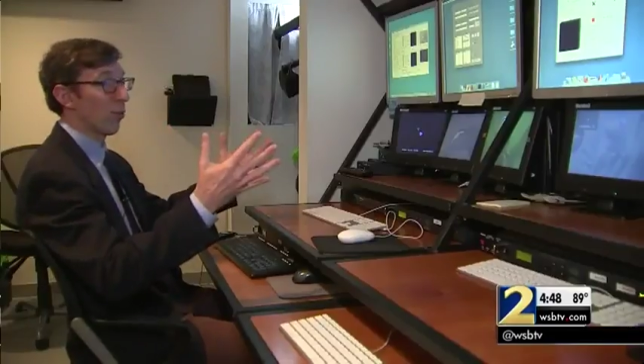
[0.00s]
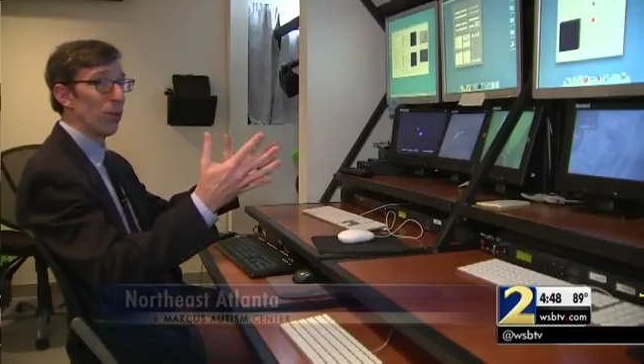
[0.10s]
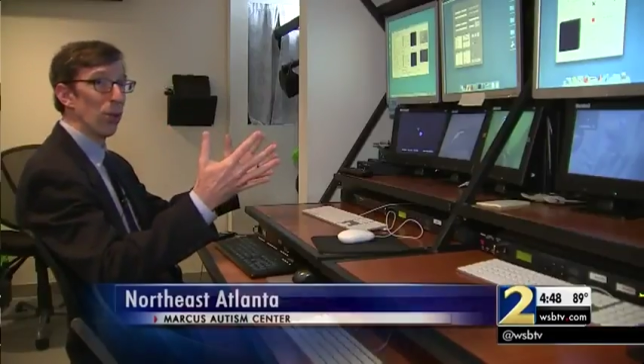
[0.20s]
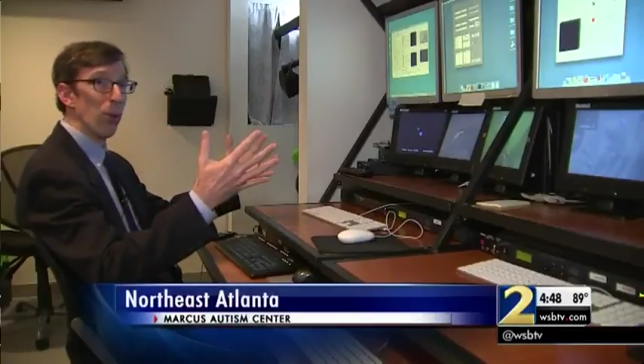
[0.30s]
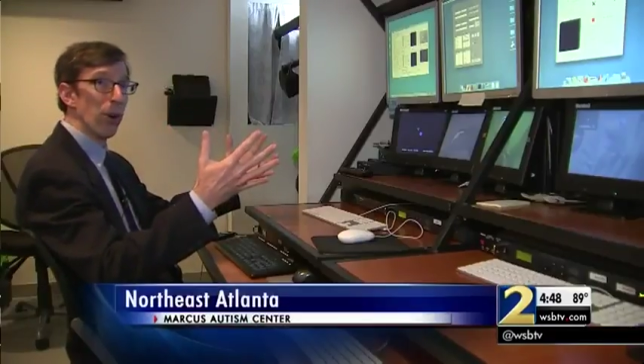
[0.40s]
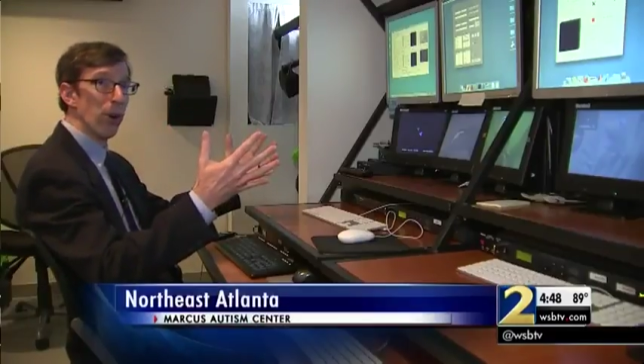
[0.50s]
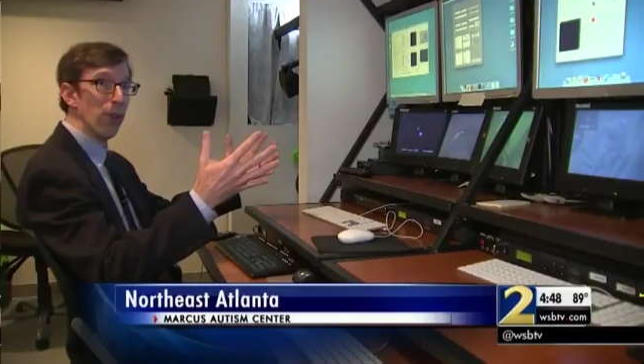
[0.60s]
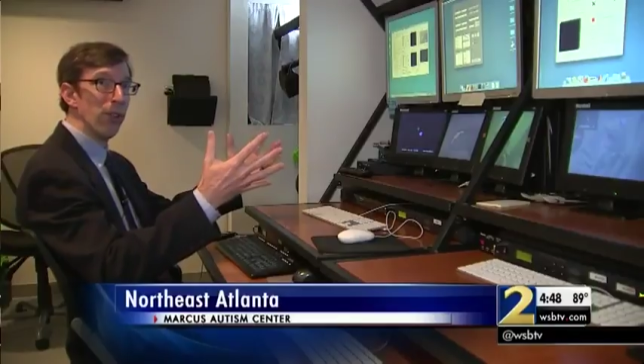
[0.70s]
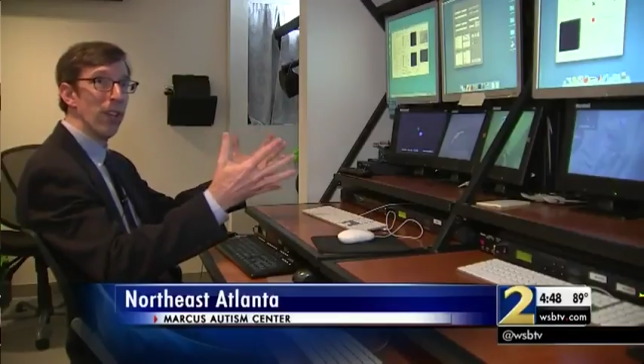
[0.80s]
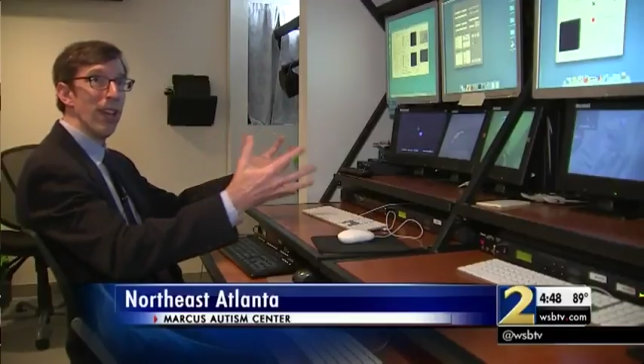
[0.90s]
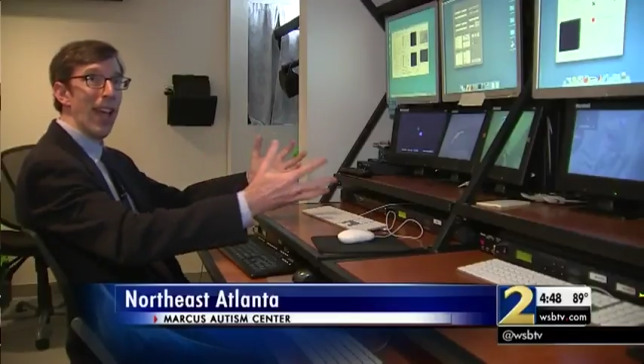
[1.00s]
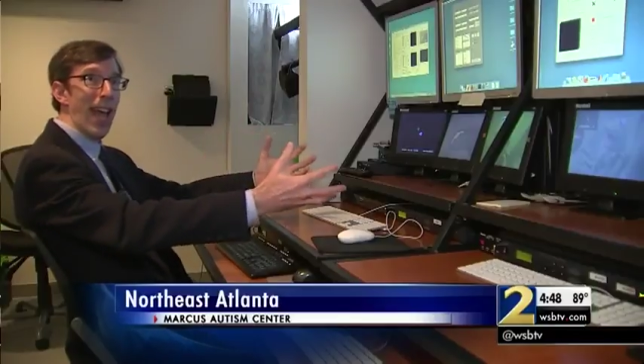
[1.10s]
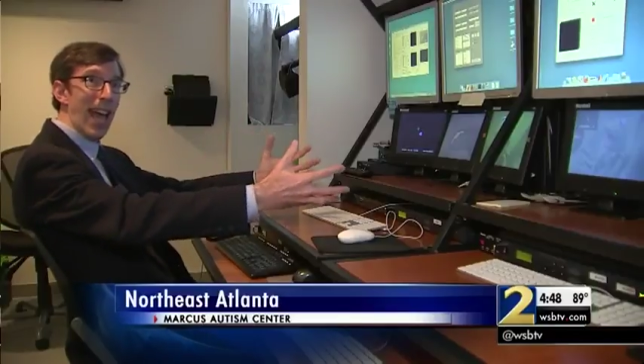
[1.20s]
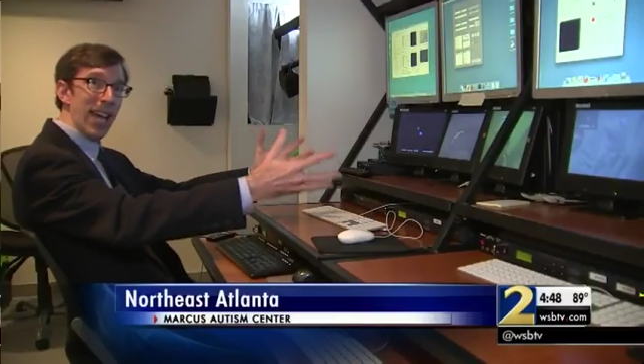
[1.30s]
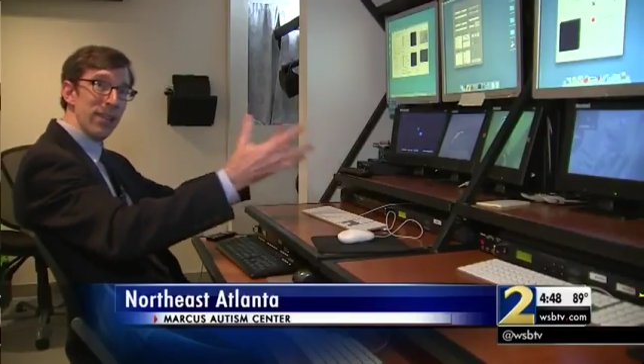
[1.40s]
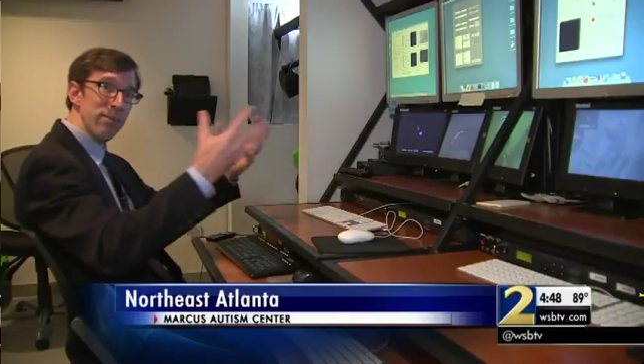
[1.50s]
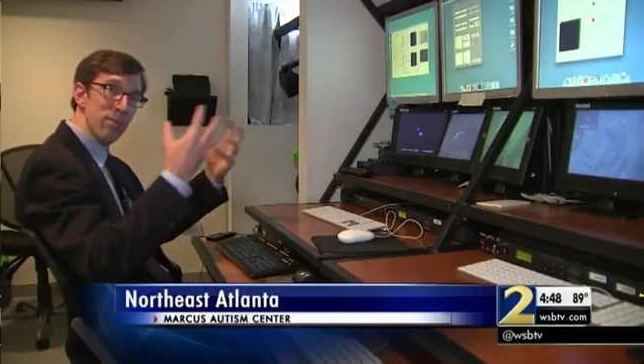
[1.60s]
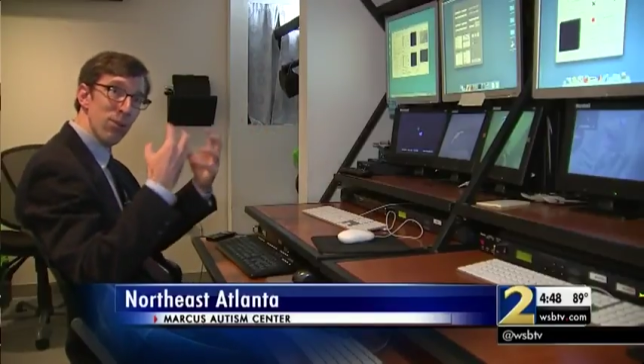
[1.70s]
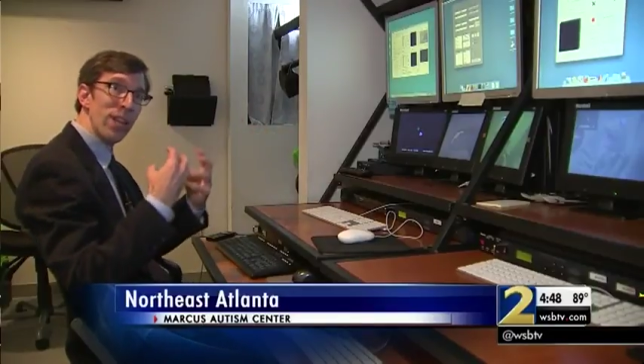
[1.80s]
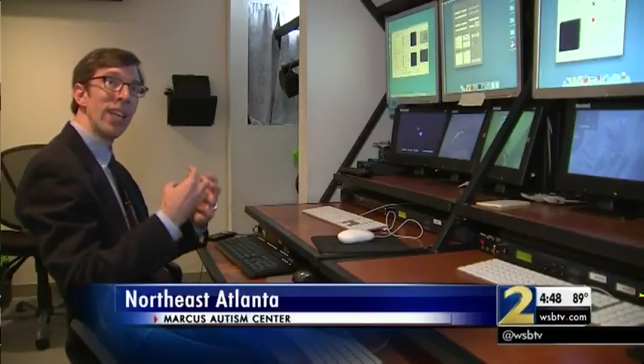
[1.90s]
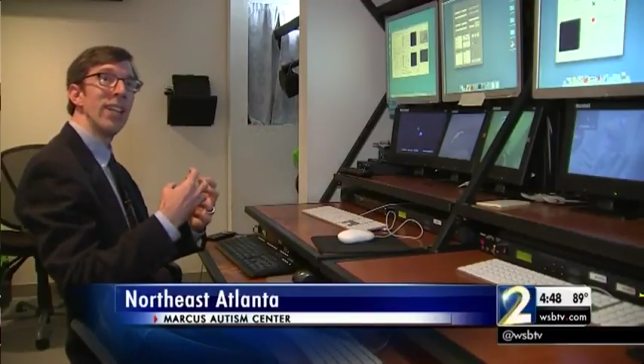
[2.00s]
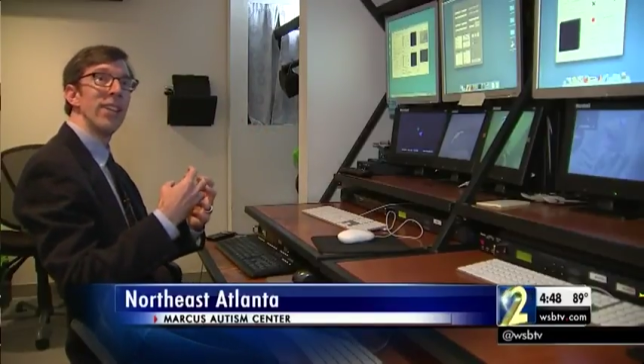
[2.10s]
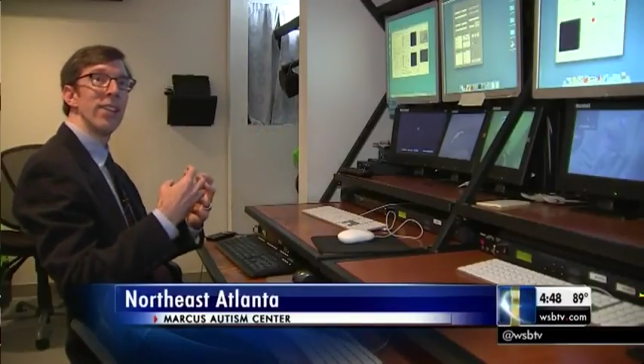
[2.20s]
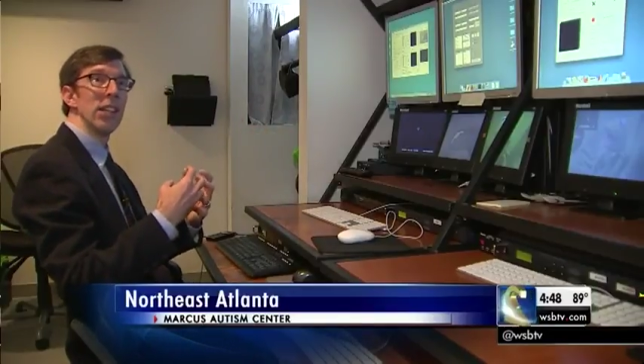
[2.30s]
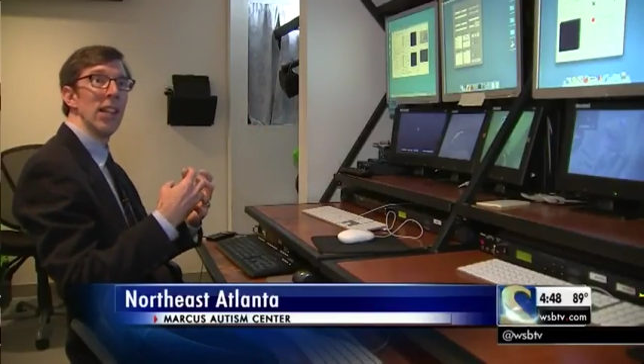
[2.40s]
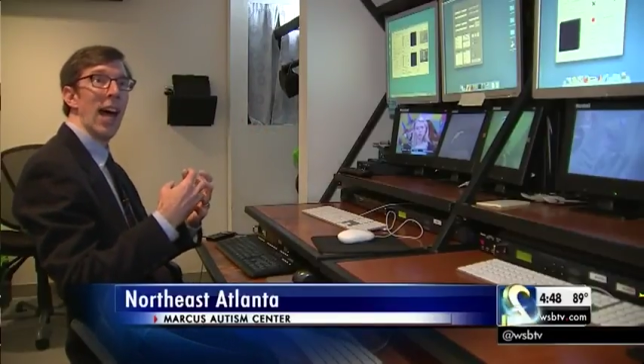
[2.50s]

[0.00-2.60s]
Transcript: the real world and bring it into the